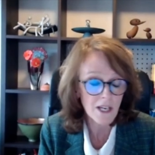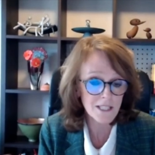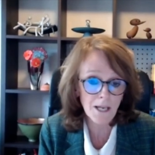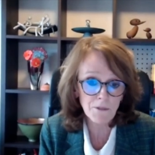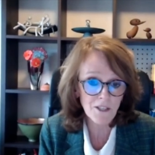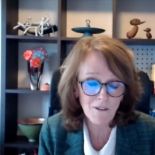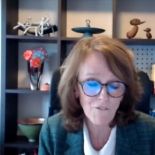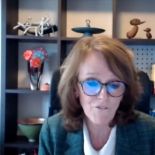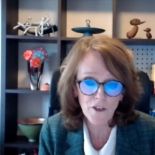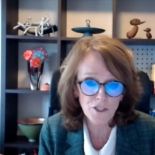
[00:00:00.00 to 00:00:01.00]
Same as
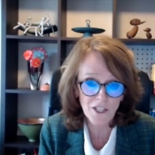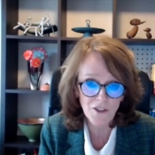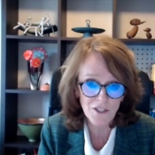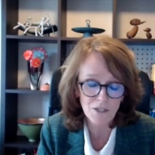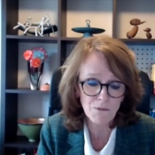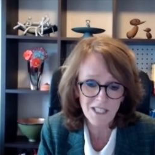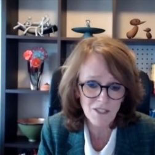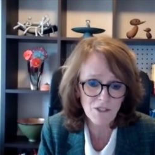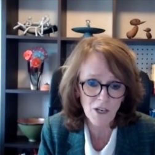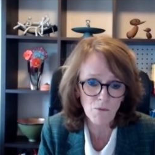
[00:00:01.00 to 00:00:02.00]
photosynthesis, we
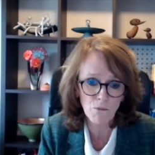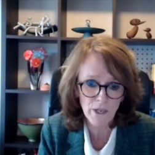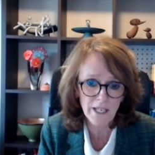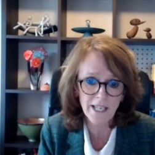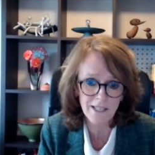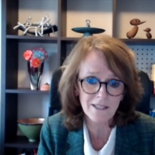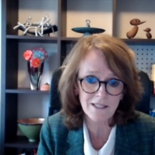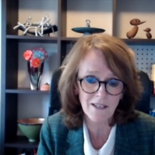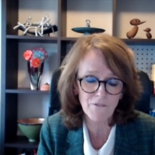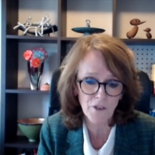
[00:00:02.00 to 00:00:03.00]
still don't really
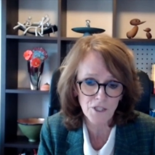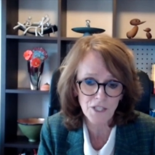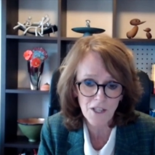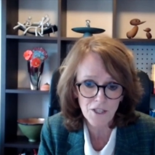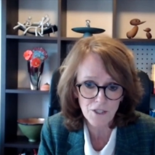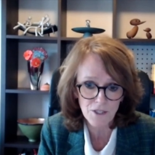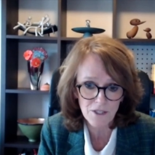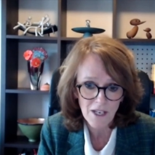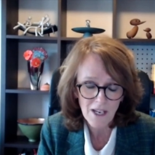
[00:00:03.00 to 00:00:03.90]
understand photosynthesis.